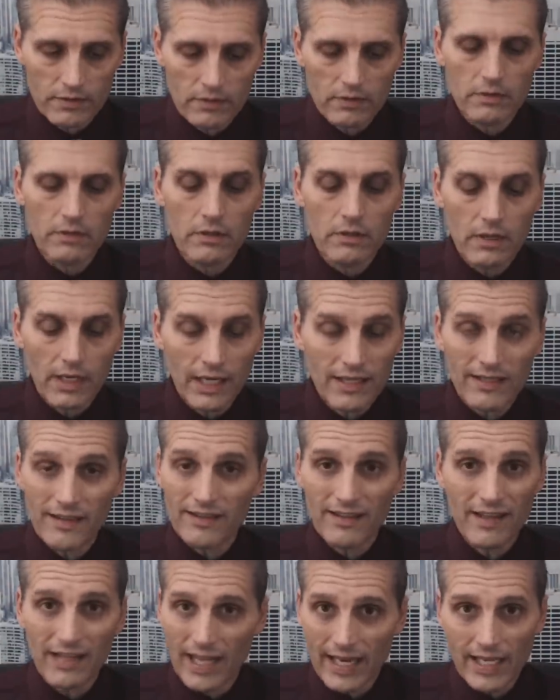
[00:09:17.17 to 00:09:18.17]
It doesn't
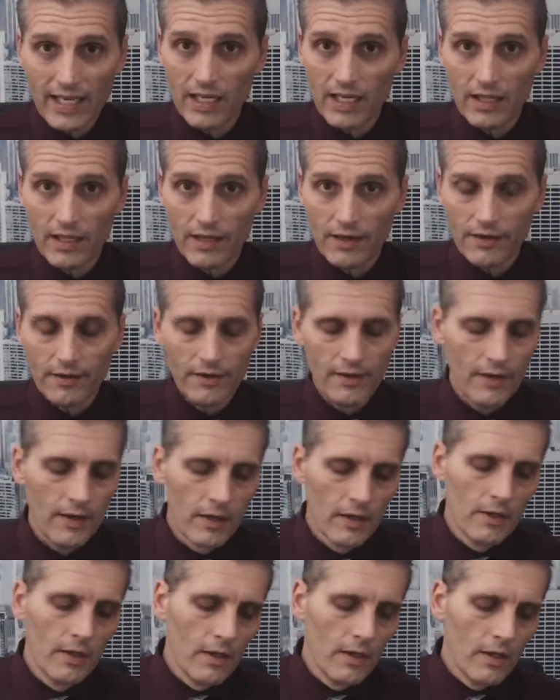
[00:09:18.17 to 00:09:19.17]
like it in there.
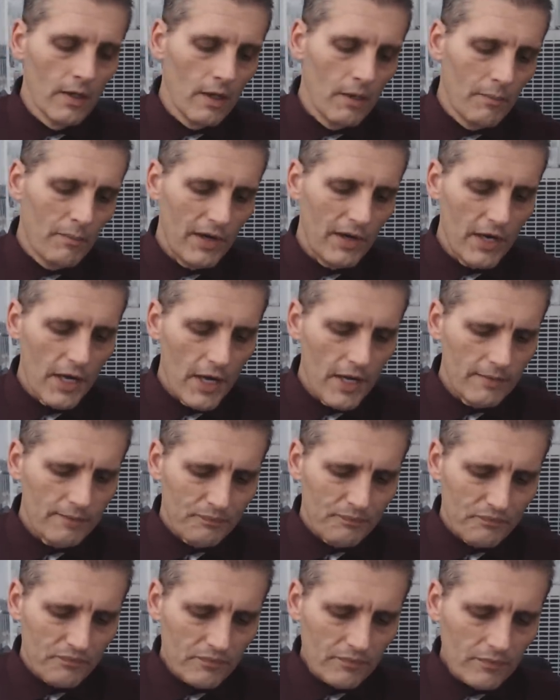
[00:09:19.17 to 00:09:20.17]
But um,
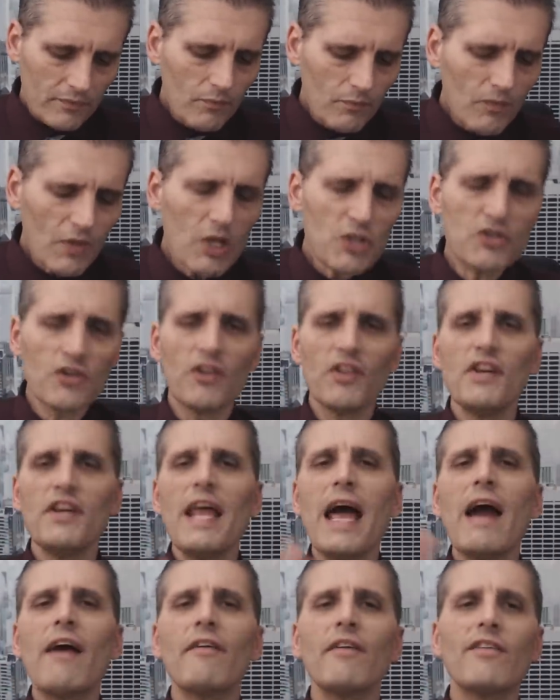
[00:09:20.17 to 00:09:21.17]
so the
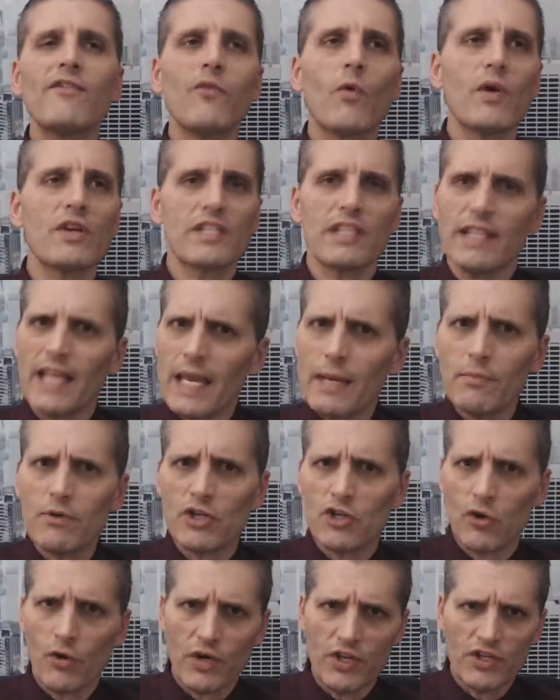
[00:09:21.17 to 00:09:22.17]
narrative was labor
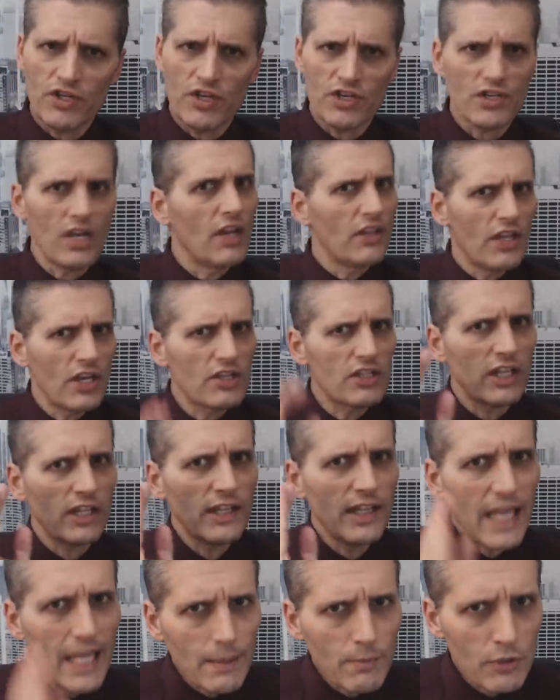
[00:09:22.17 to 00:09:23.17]
shortages. There's
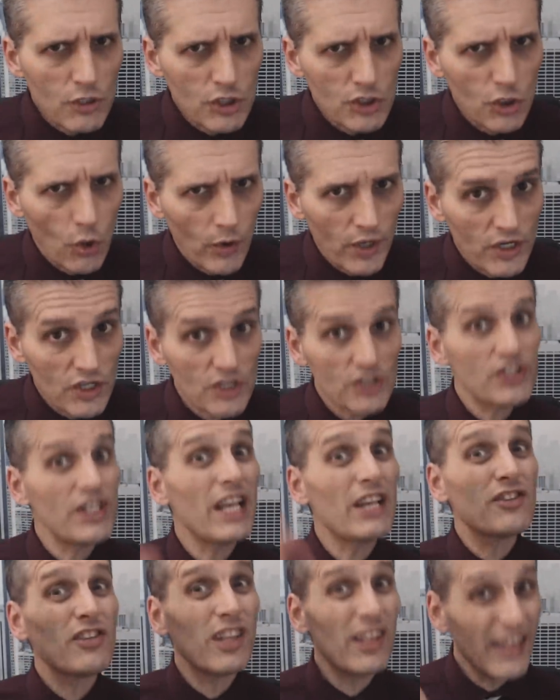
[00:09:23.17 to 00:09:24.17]
labor shortages.
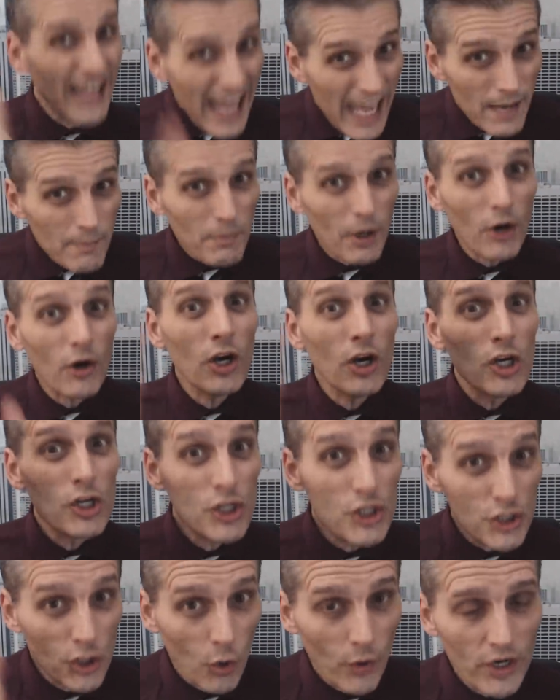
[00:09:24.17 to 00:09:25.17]
There's labor
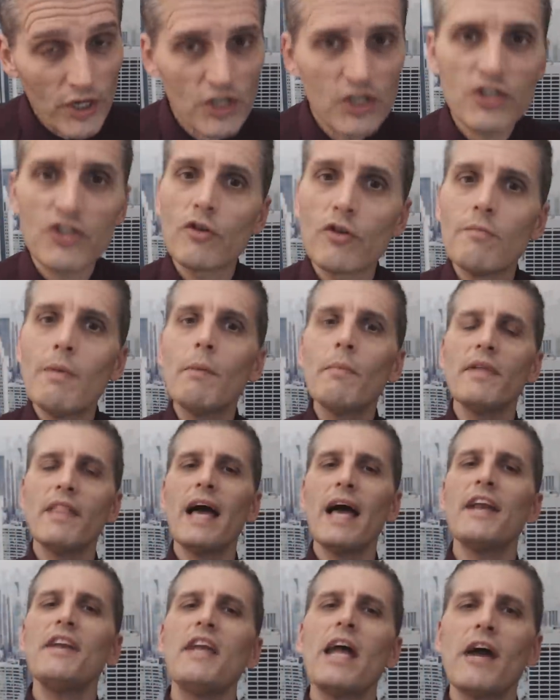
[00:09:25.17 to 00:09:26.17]
shortages. Do you remember that
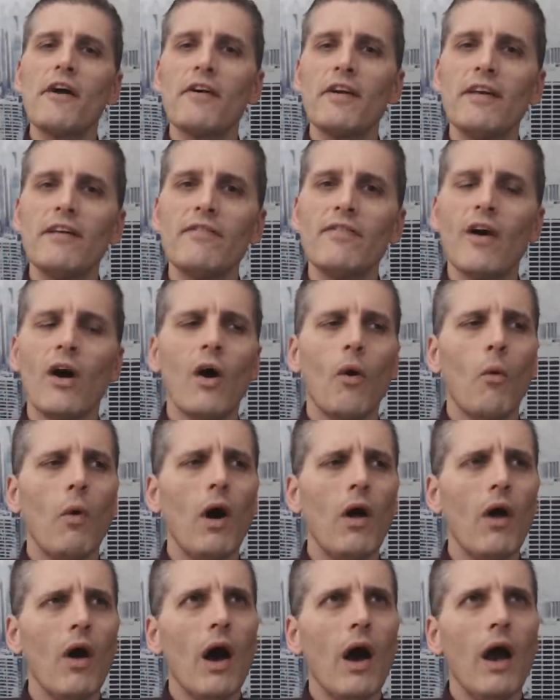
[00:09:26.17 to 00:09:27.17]
narrative?
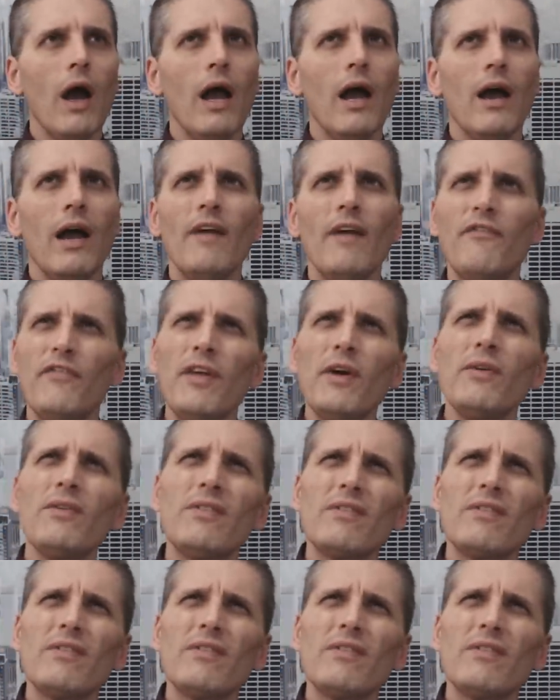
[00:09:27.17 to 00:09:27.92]
Well, if they were...